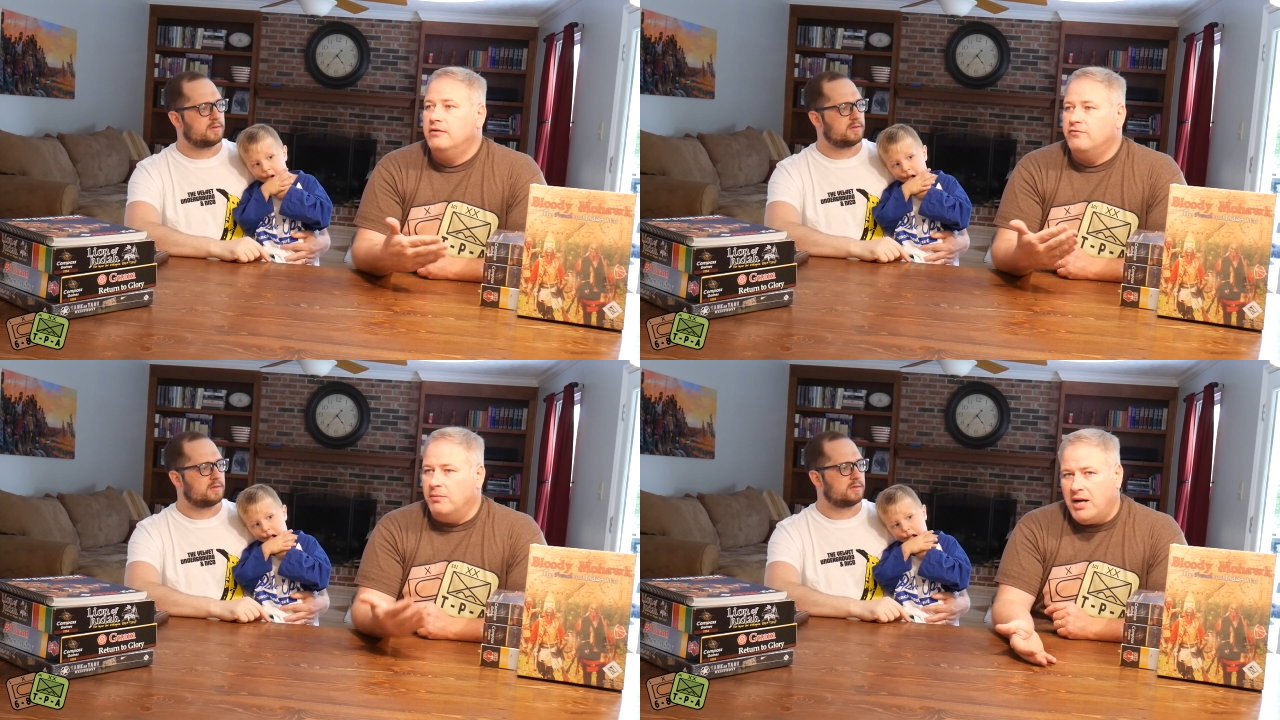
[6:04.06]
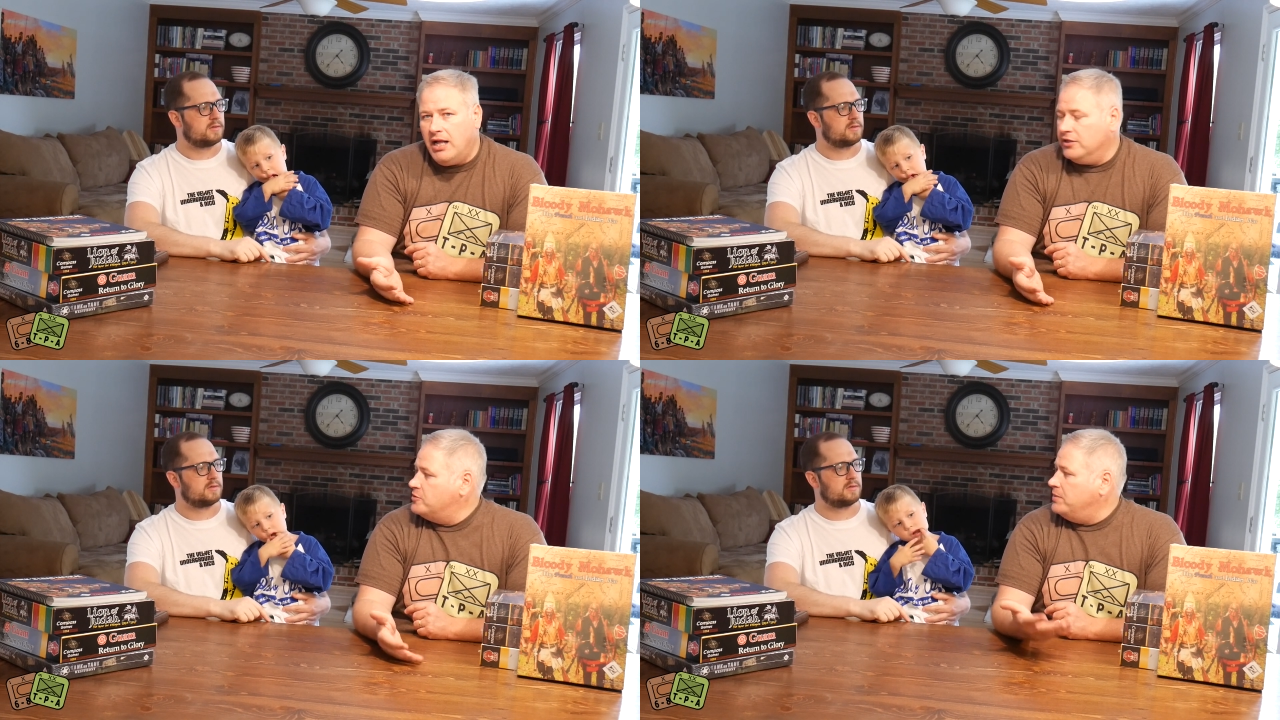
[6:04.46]
Speaker 1: from
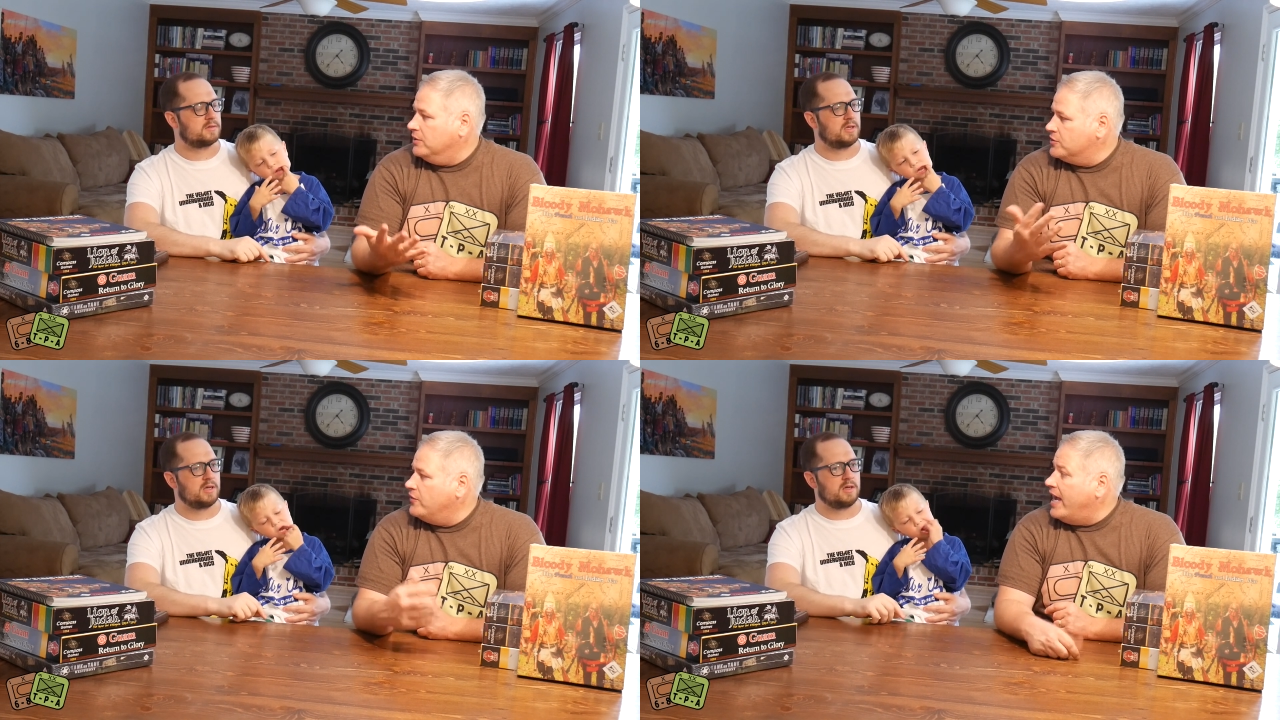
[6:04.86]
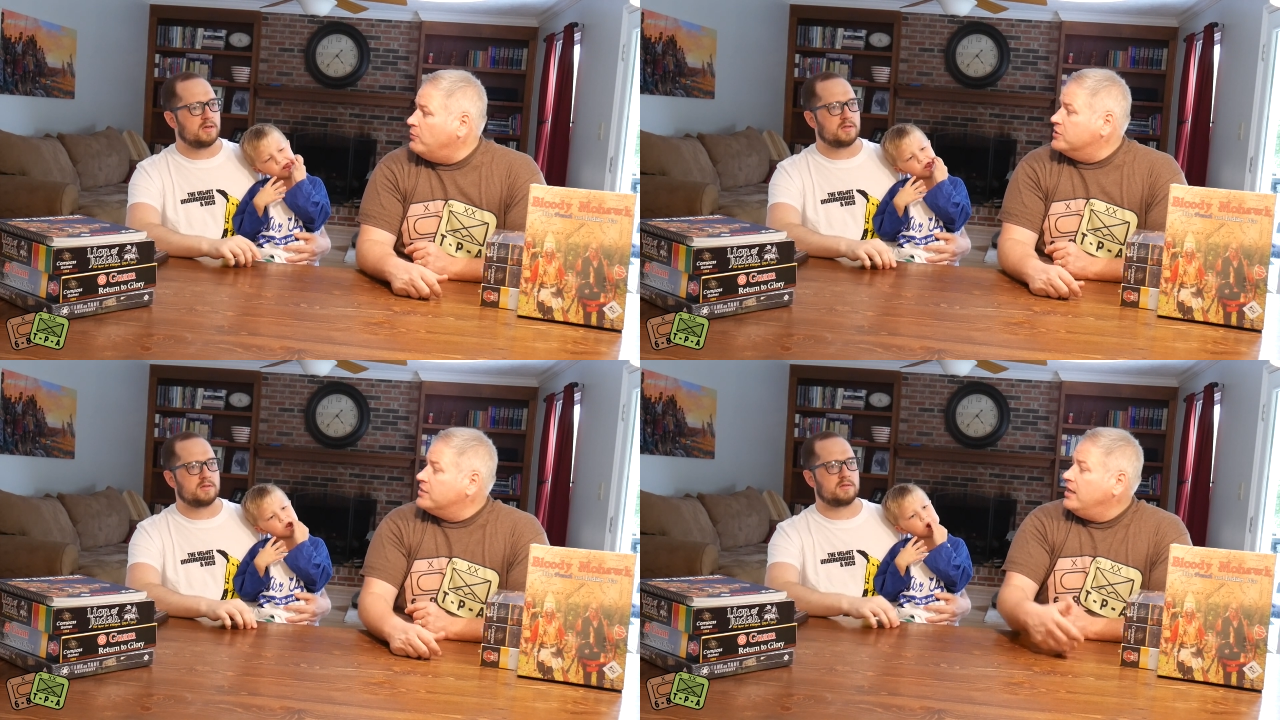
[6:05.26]
Hollandspiele. So that
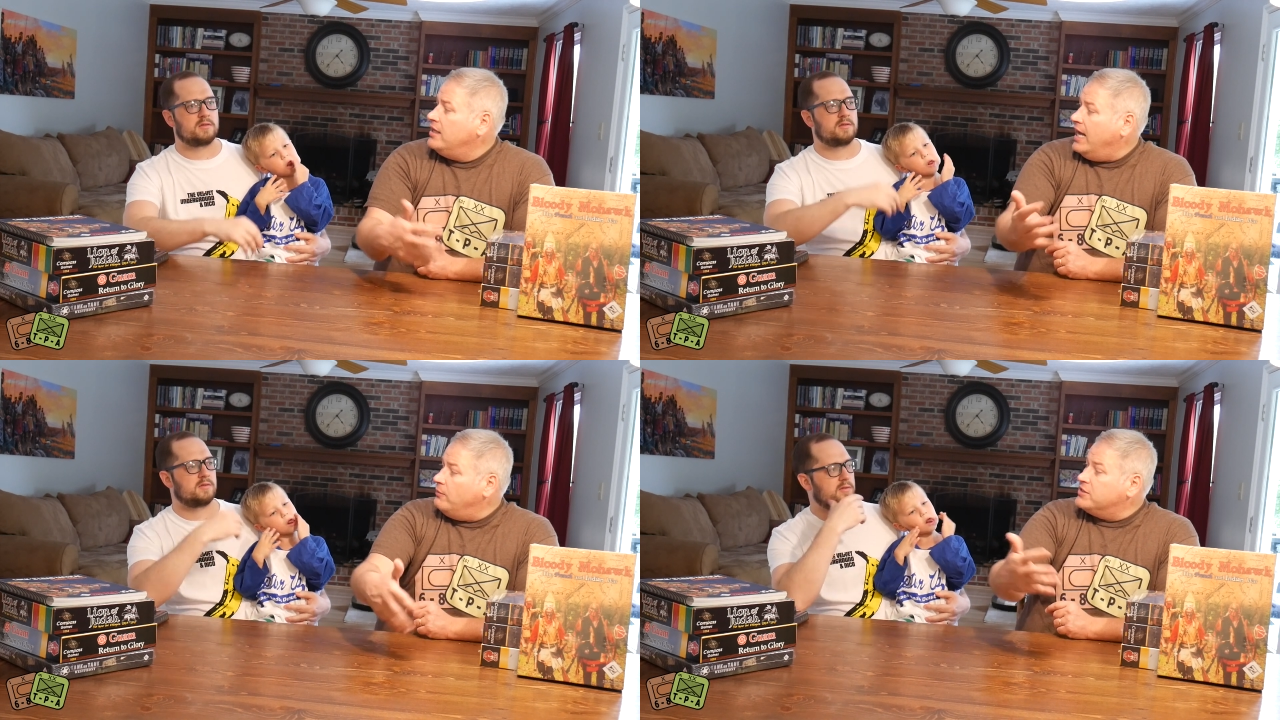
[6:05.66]
was that